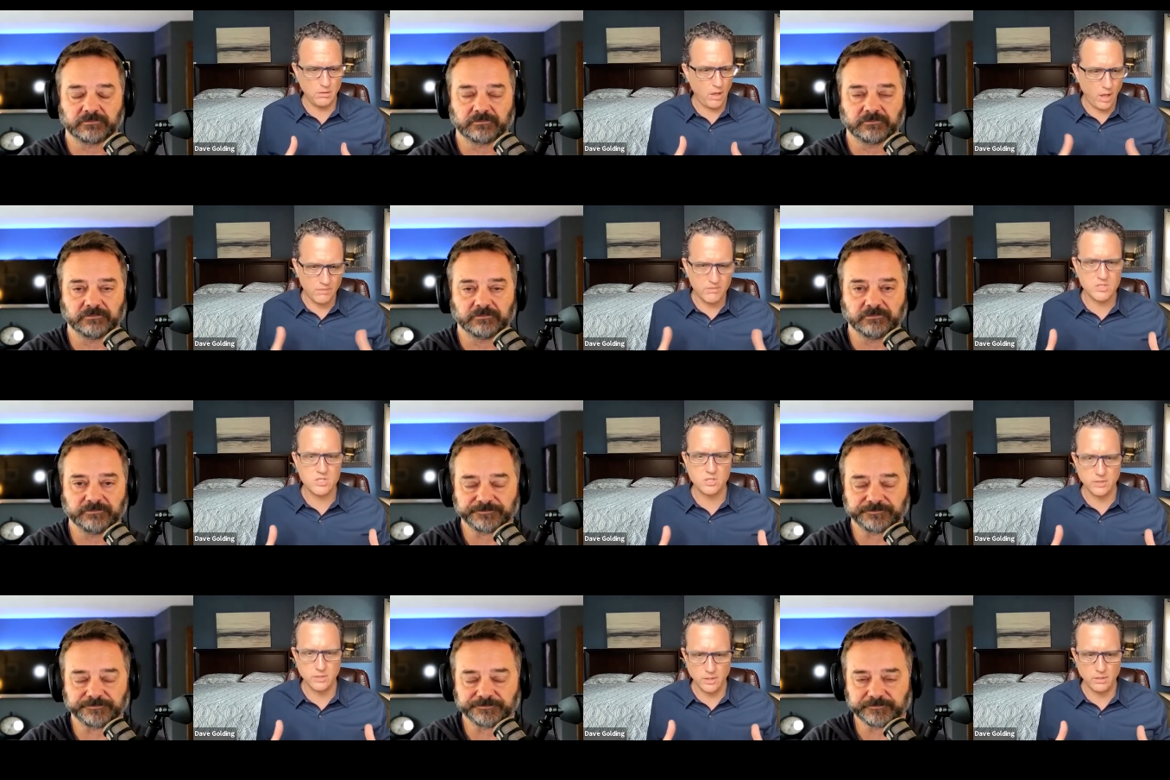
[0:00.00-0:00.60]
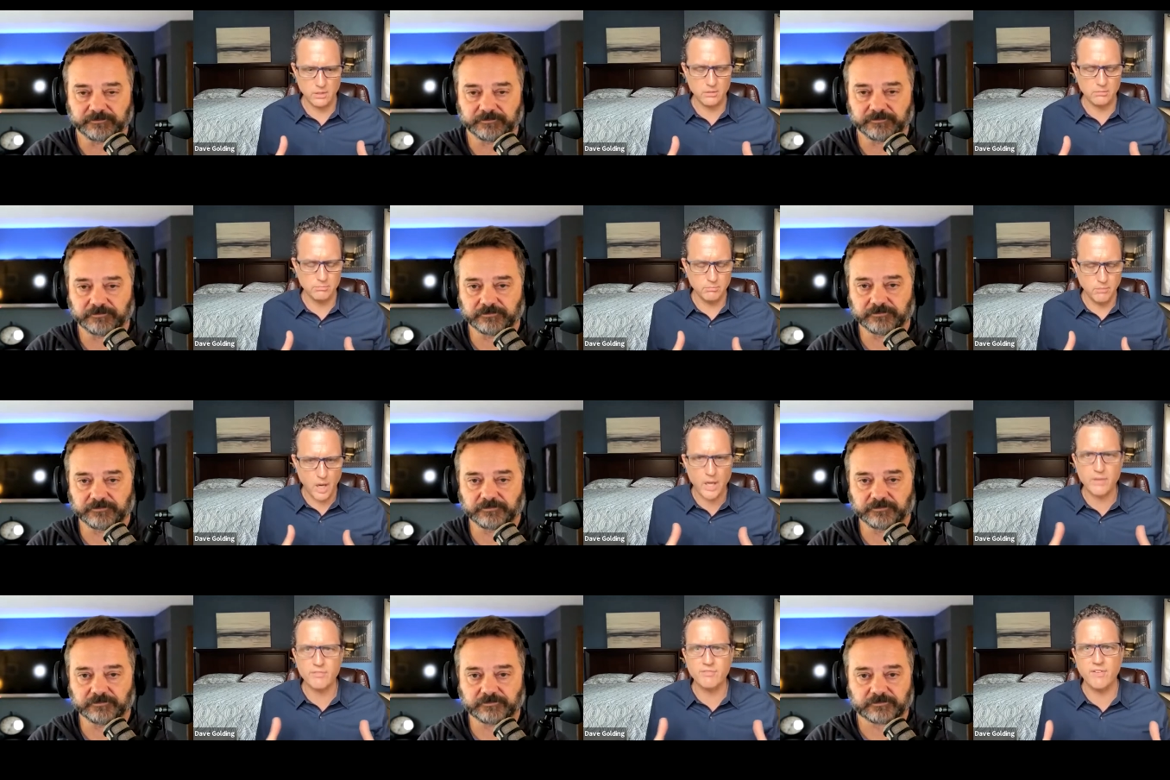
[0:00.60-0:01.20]
Speaker 1: obviously
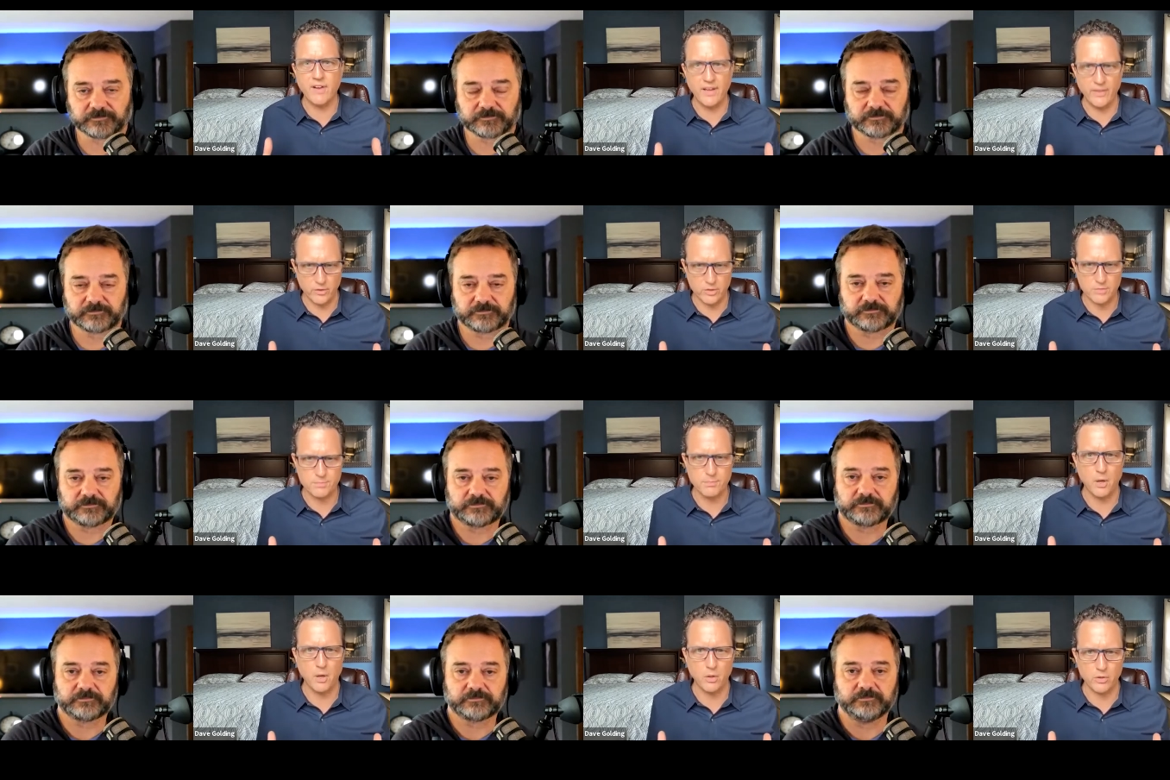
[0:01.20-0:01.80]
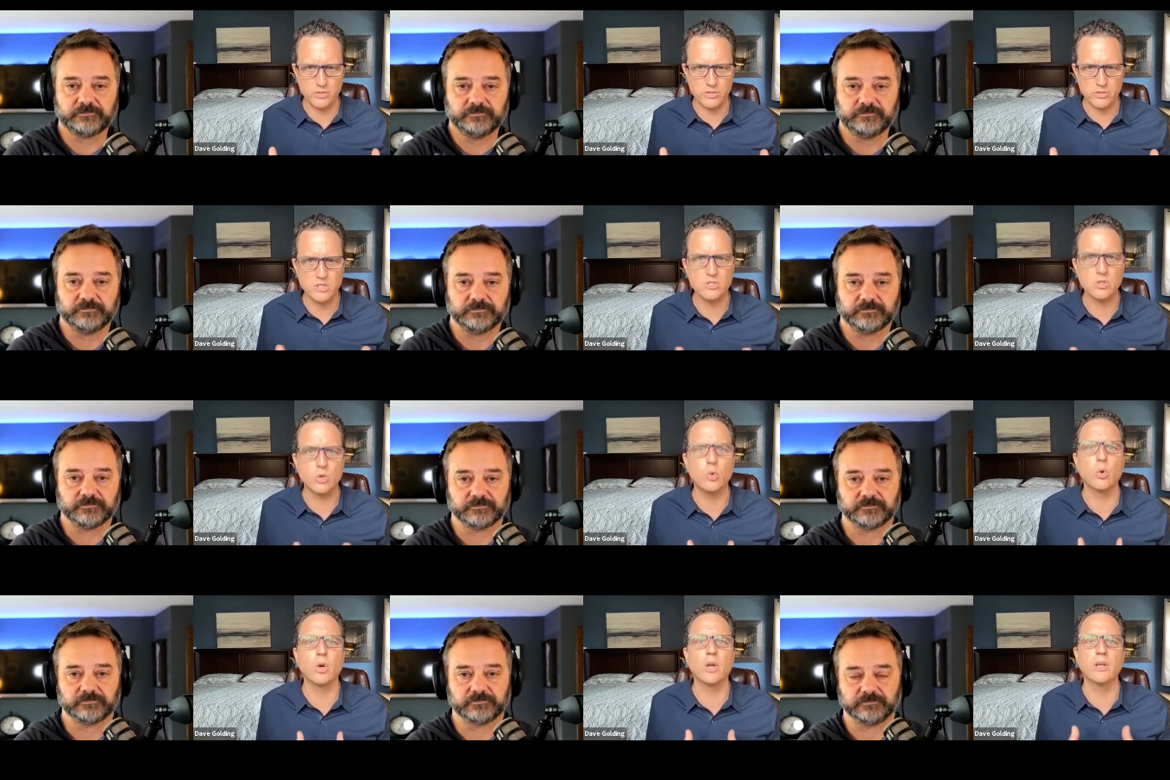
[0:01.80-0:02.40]
modify those policies
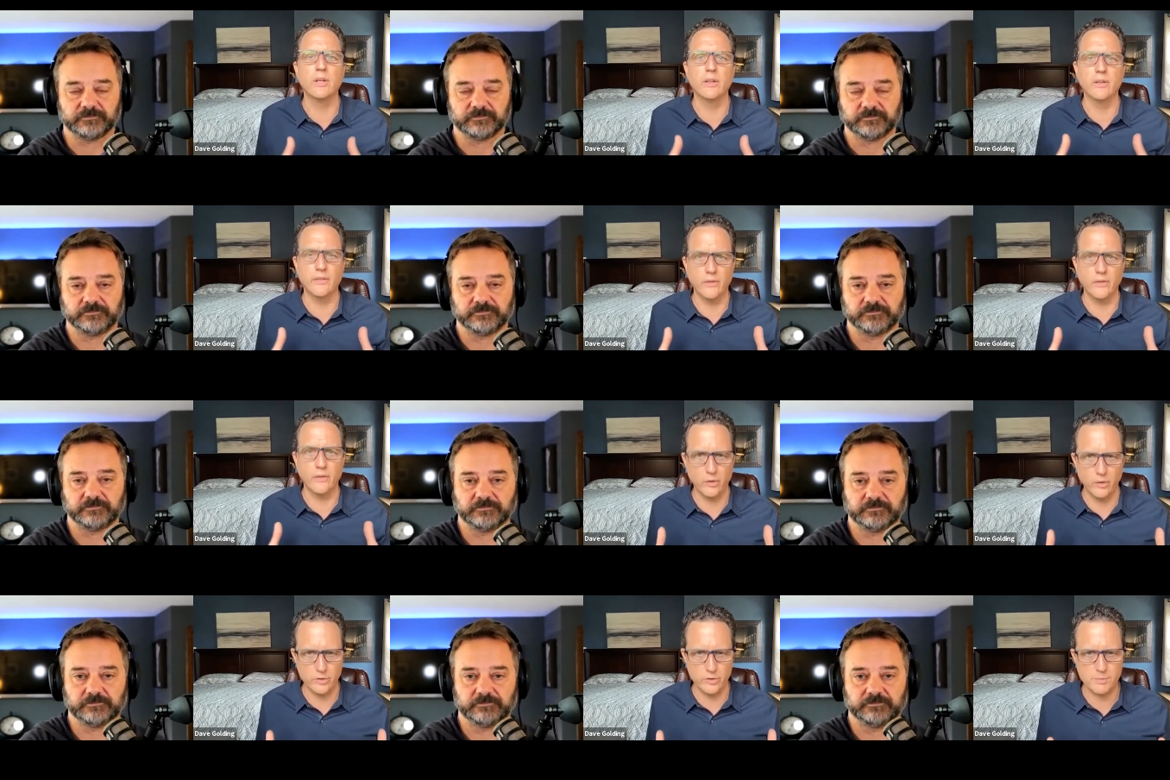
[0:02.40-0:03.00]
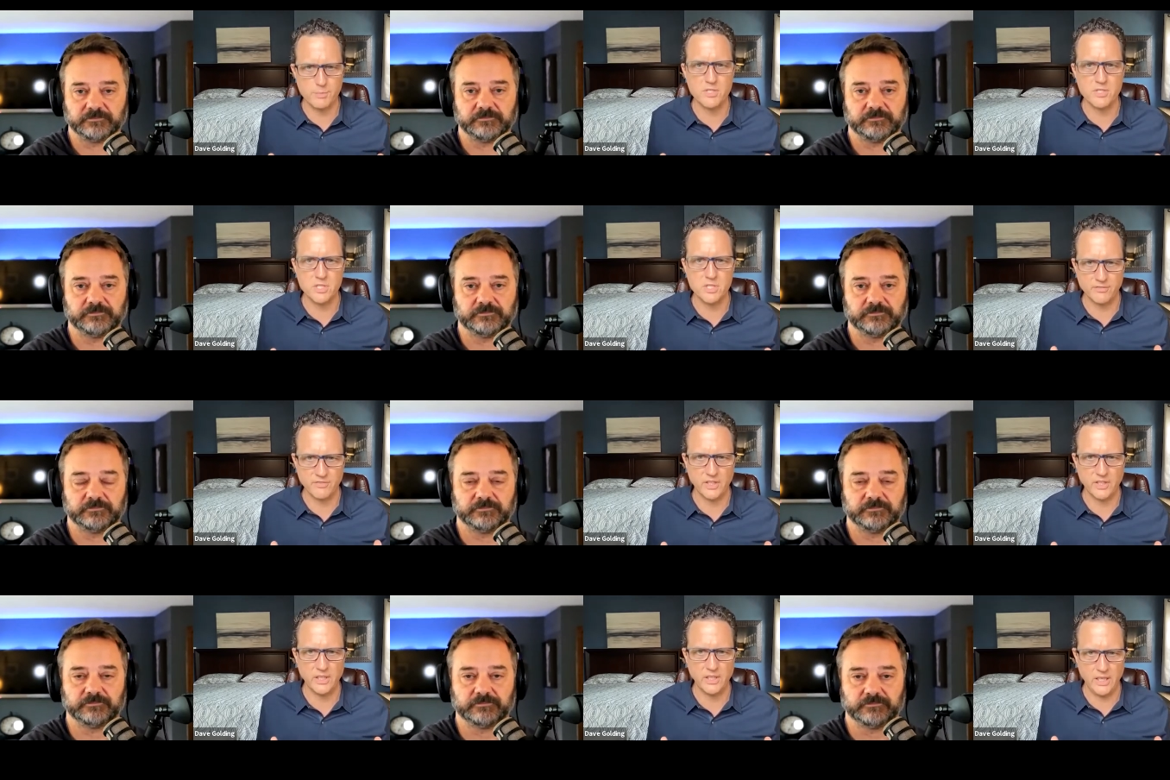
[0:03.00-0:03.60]
according to their own
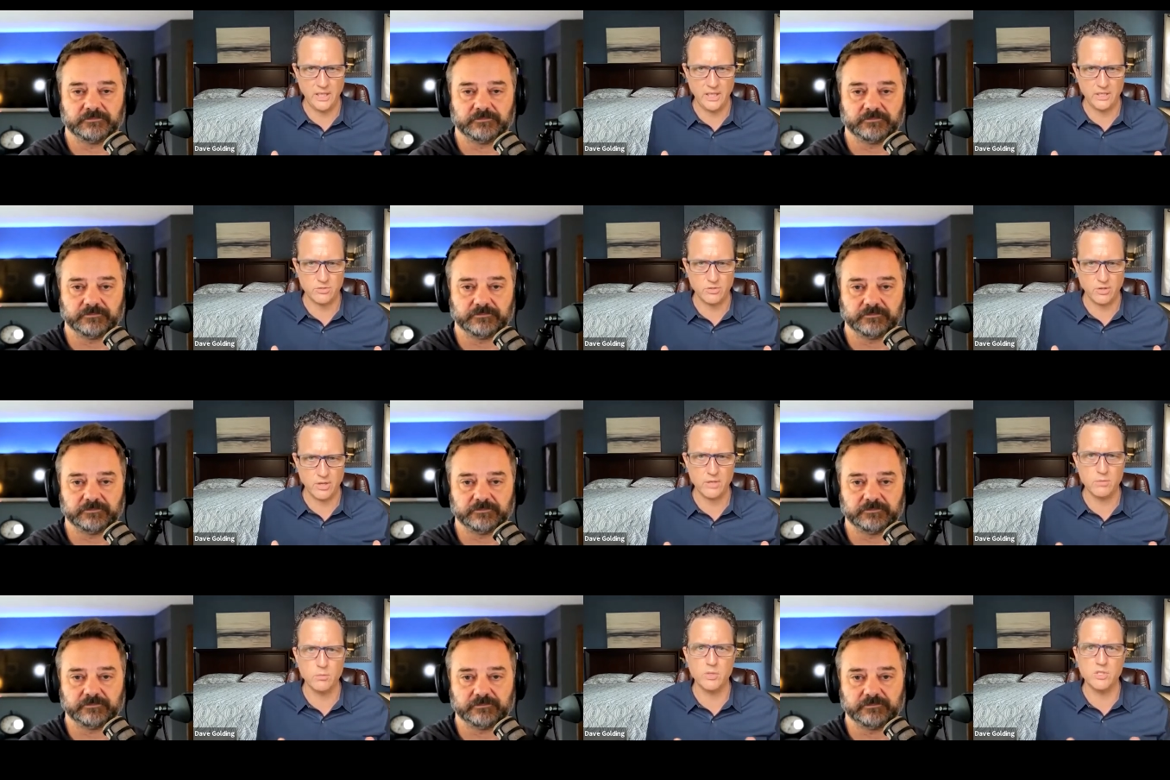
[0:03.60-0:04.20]
specific needs, right?